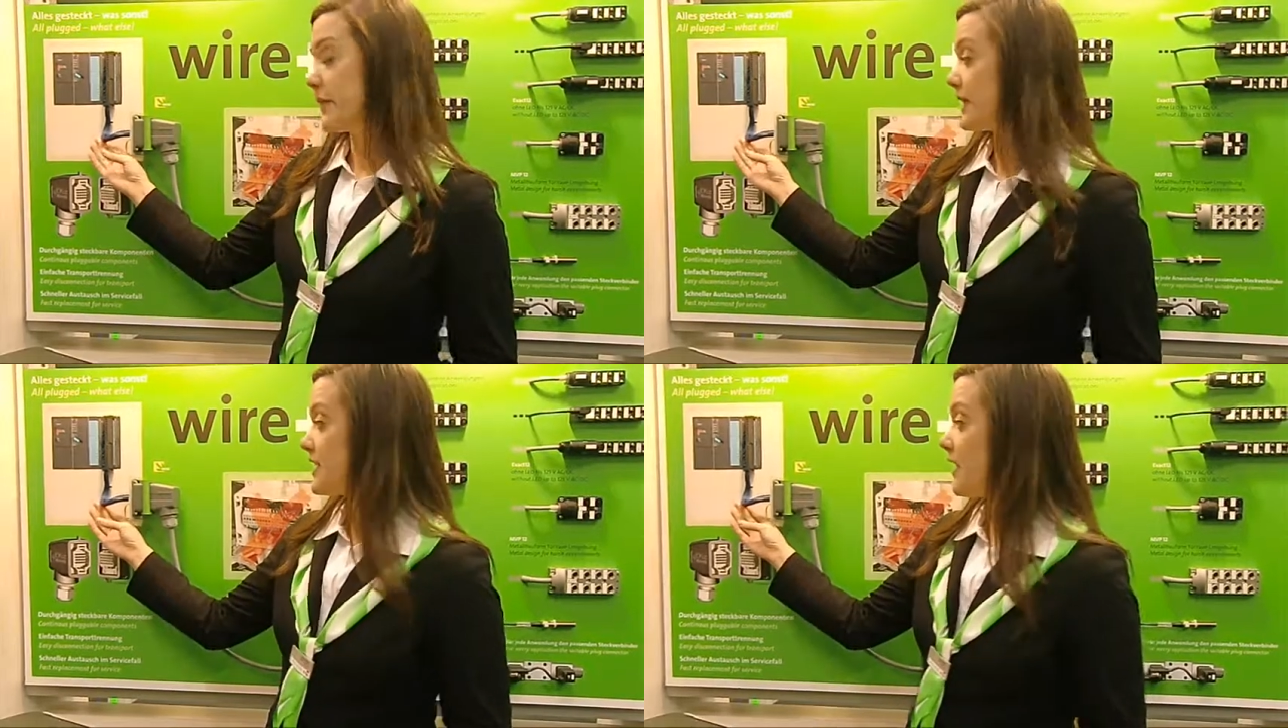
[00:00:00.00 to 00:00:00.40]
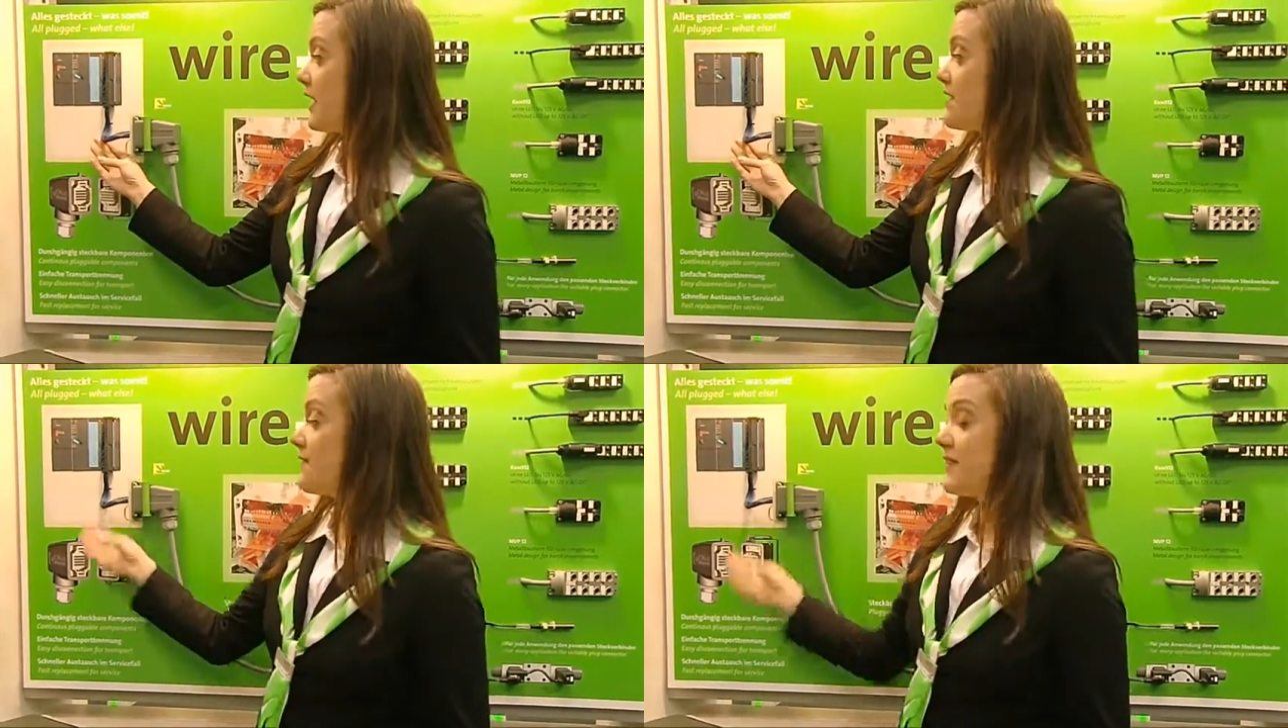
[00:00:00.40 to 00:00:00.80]
pigtail
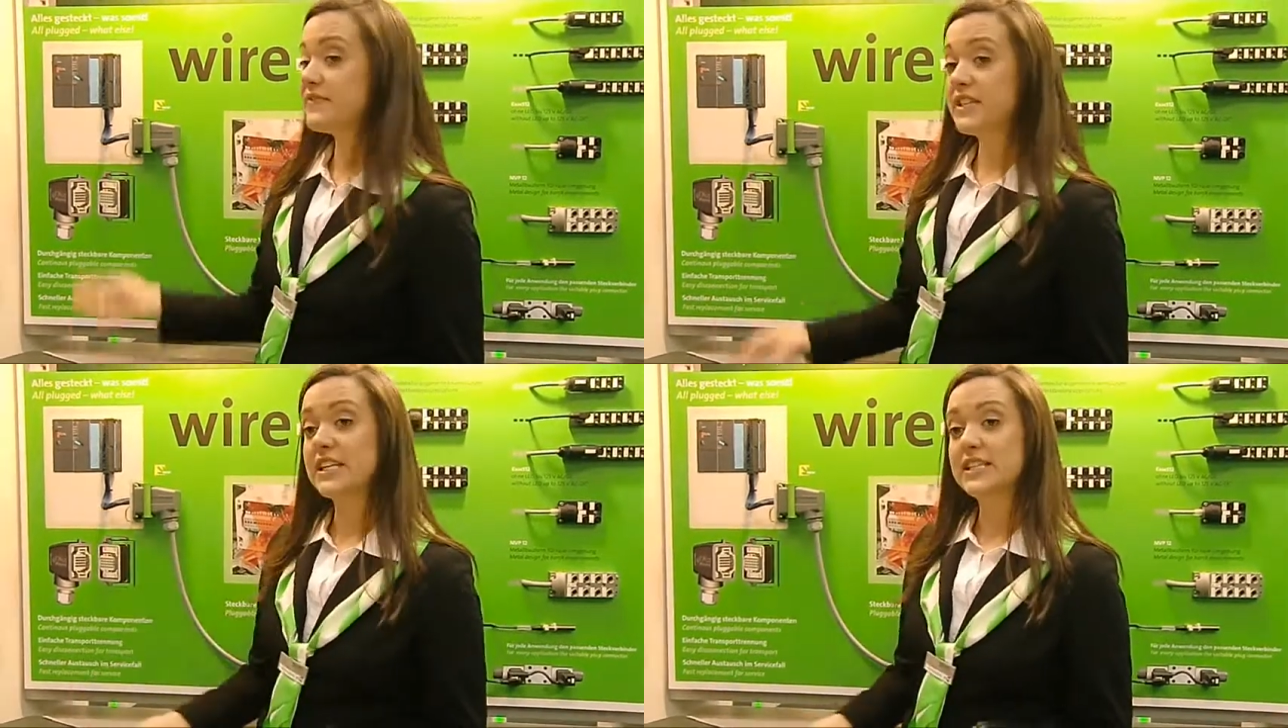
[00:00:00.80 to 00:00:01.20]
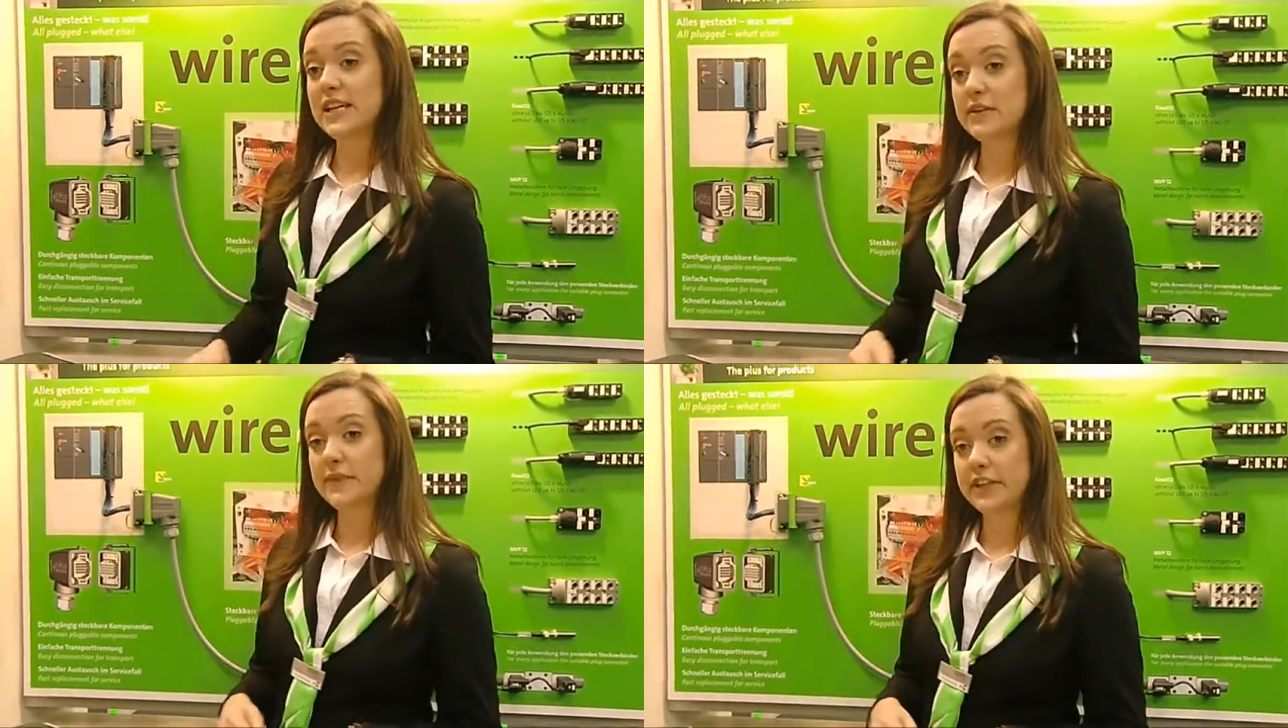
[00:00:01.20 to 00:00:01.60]
in 15
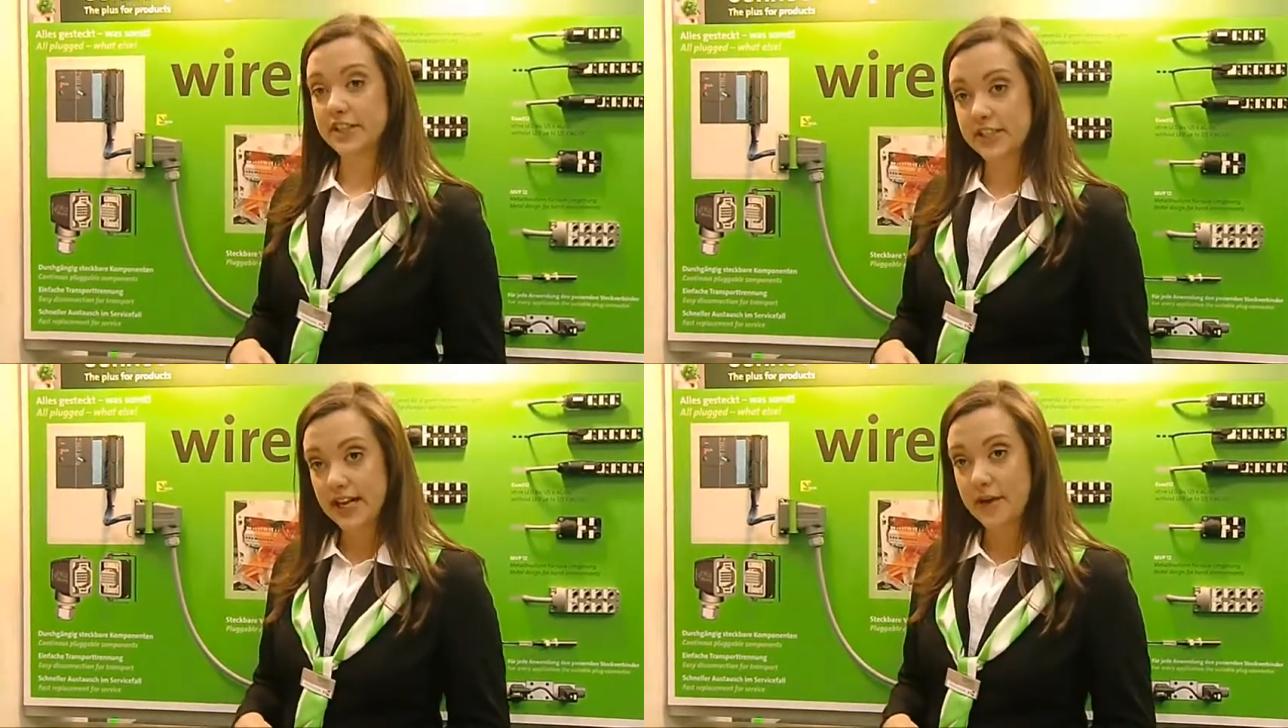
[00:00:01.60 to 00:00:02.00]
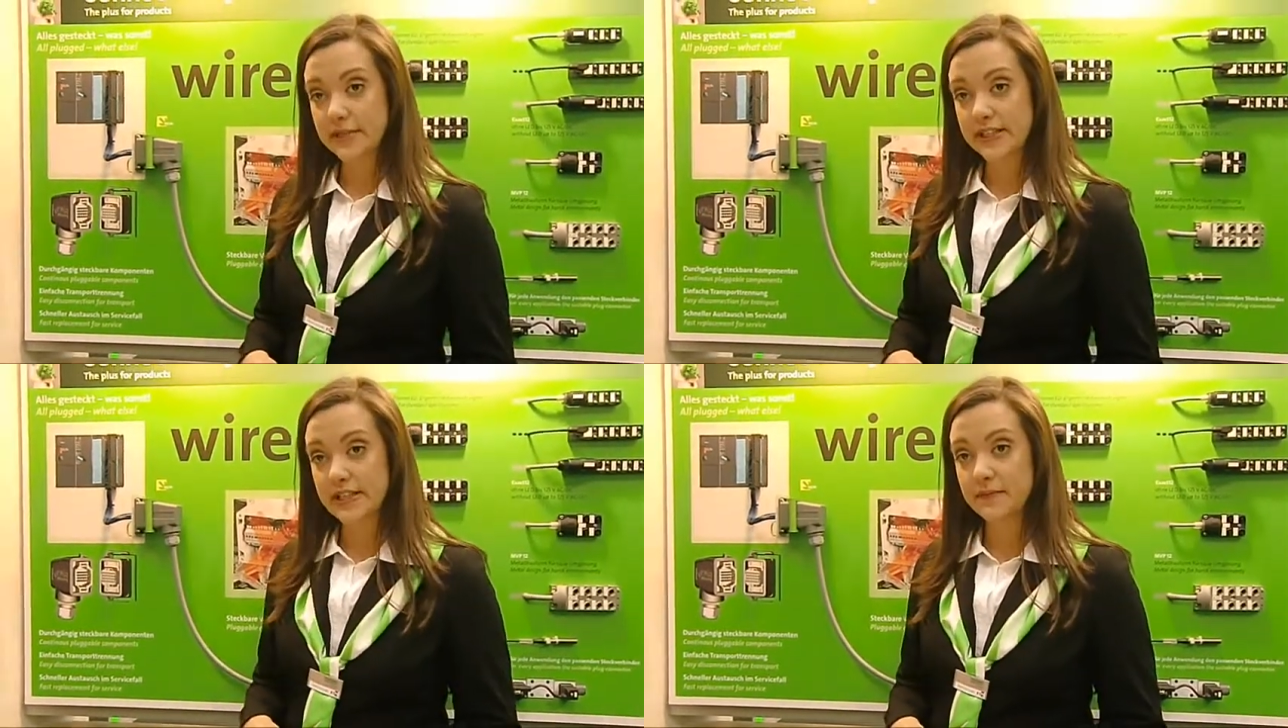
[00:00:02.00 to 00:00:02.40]
centimeter
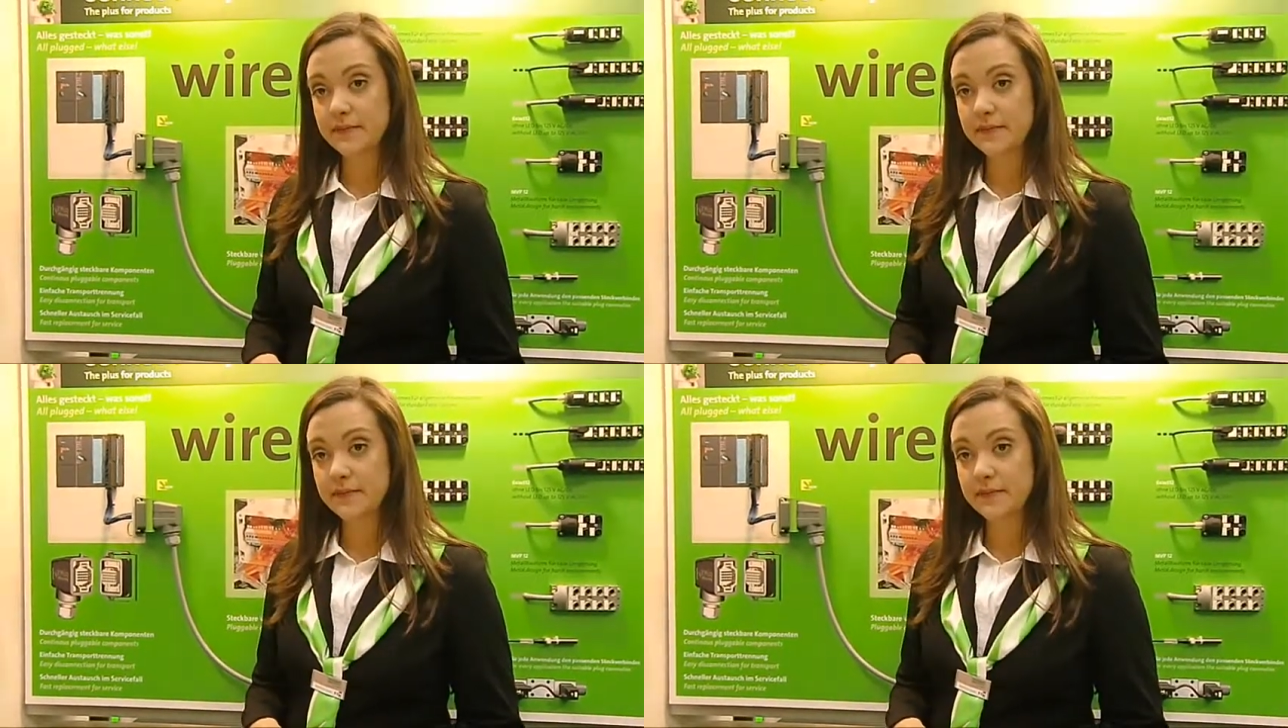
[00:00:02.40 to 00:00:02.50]
steps.